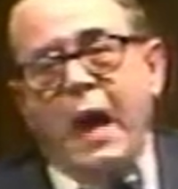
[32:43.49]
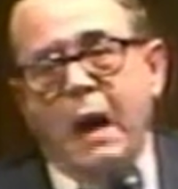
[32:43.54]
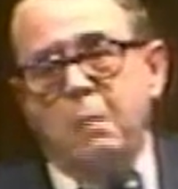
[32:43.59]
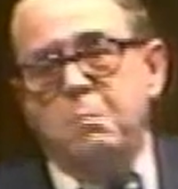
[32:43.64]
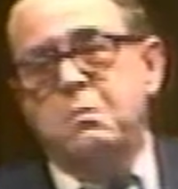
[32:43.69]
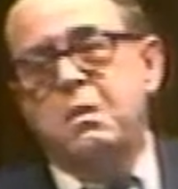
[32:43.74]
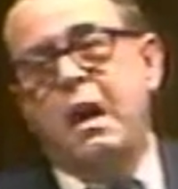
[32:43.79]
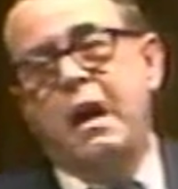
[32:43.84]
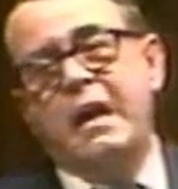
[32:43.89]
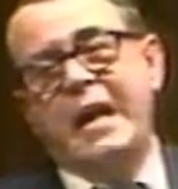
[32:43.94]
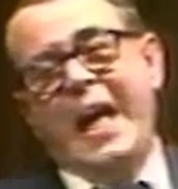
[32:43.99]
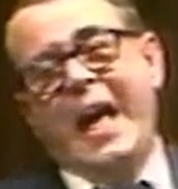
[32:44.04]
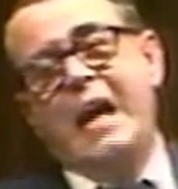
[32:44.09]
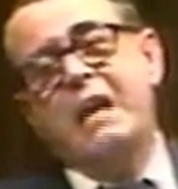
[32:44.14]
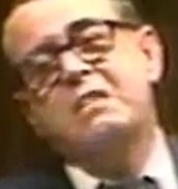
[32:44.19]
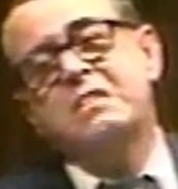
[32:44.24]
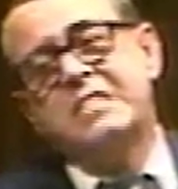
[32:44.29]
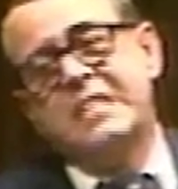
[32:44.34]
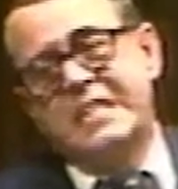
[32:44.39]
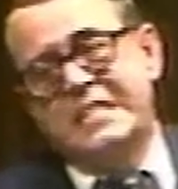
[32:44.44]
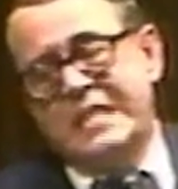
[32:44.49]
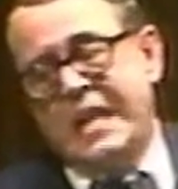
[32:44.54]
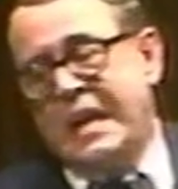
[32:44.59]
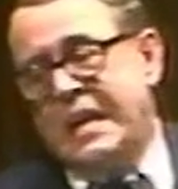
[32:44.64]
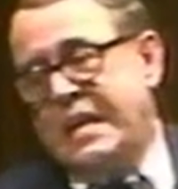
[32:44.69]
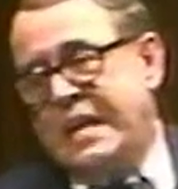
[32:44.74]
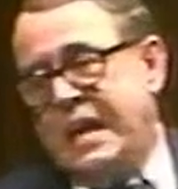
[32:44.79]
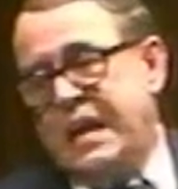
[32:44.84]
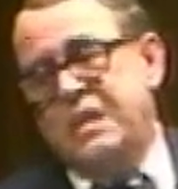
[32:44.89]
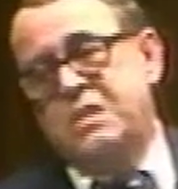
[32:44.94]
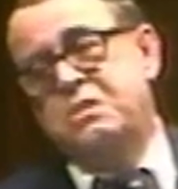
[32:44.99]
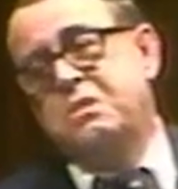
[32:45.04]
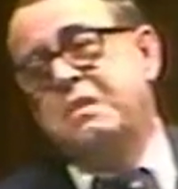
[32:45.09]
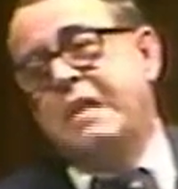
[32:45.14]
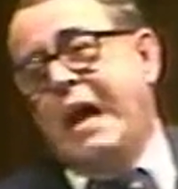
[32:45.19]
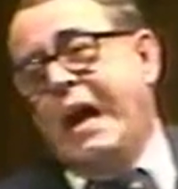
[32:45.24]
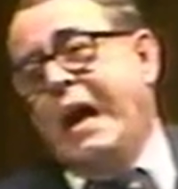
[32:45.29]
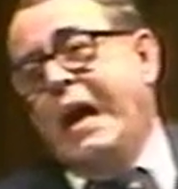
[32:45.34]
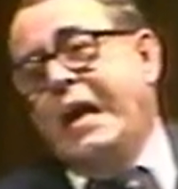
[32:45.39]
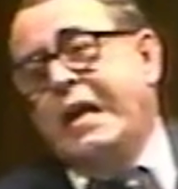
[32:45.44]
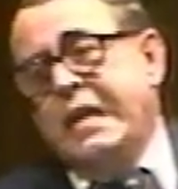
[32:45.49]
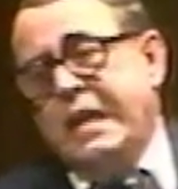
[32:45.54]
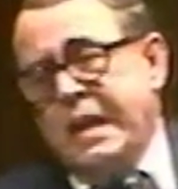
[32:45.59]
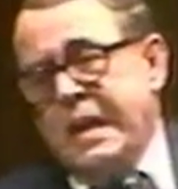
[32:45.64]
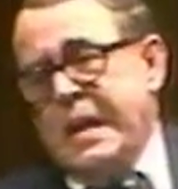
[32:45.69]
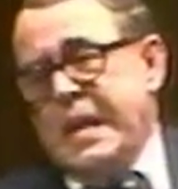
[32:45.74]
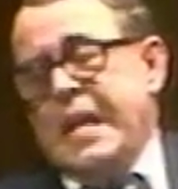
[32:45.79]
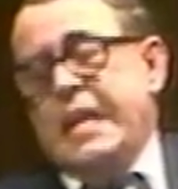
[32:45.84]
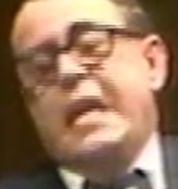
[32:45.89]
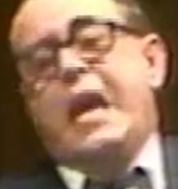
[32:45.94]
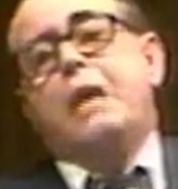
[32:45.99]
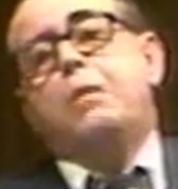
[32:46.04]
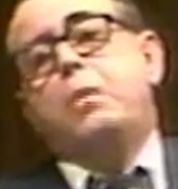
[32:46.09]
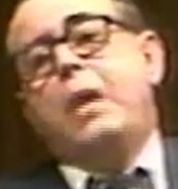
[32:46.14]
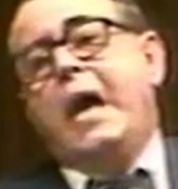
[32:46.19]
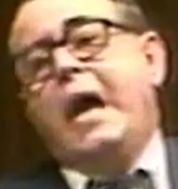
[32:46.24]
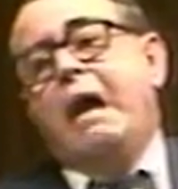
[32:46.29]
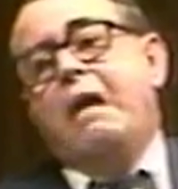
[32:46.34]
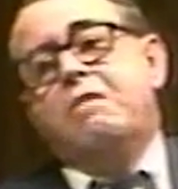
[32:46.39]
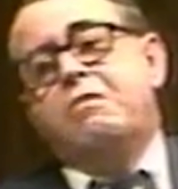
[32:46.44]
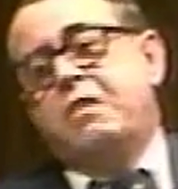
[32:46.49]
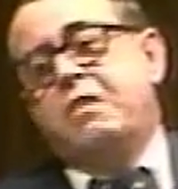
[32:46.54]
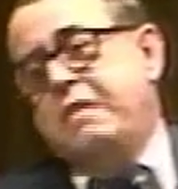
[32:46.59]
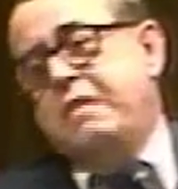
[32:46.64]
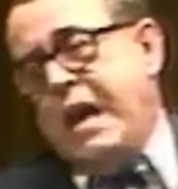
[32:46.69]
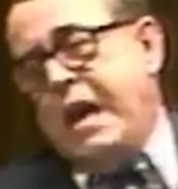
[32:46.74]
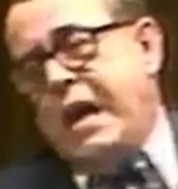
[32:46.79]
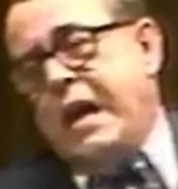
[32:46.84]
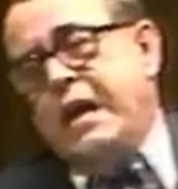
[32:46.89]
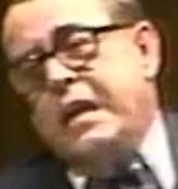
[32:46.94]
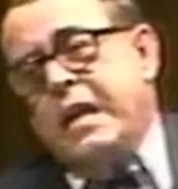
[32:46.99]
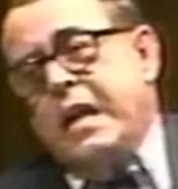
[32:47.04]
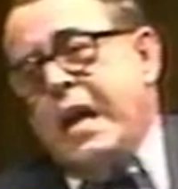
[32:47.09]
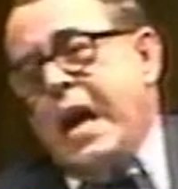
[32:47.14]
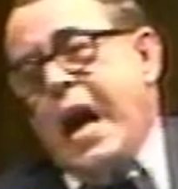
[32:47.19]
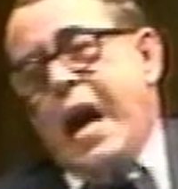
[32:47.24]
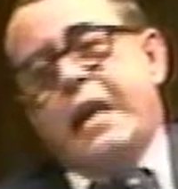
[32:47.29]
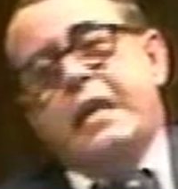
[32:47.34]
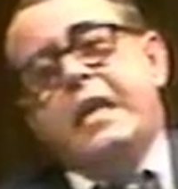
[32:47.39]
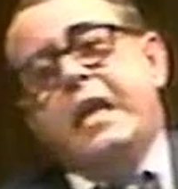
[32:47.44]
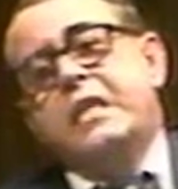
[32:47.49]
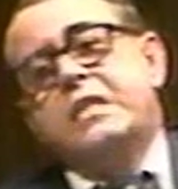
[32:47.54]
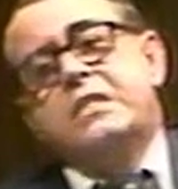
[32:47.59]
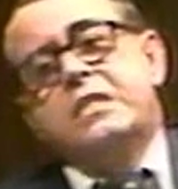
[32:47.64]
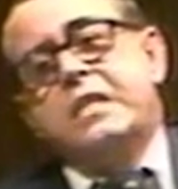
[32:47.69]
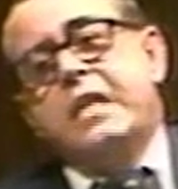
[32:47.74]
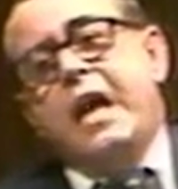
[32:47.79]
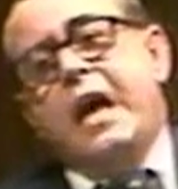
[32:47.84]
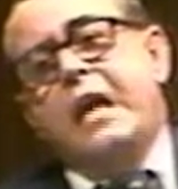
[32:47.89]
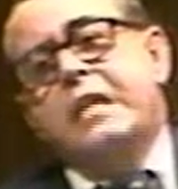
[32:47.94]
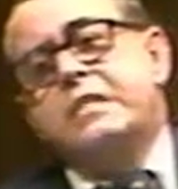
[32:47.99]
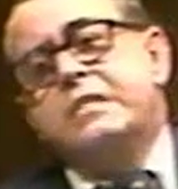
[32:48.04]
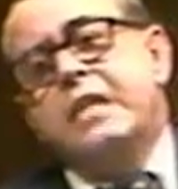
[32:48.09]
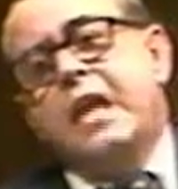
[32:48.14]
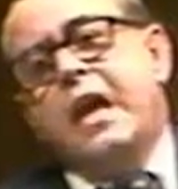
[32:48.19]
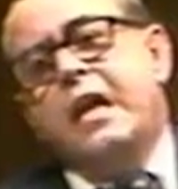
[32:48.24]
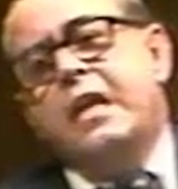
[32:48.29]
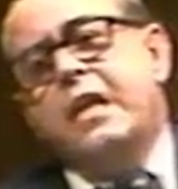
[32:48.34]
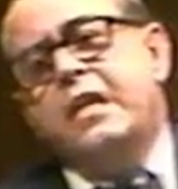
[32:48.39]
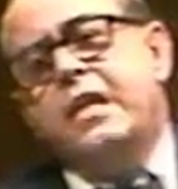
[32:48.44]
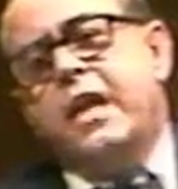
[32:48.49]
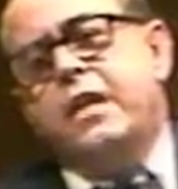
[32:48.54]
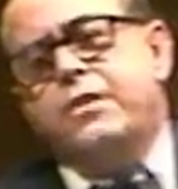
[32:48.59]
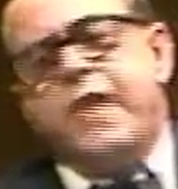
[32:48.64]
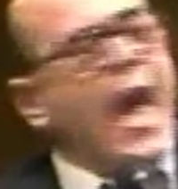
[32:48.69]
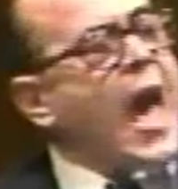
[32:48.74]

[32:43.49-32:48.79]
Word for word: We haven't got houses, and our kids are dying, and our wives are dying. I guess God's not in it."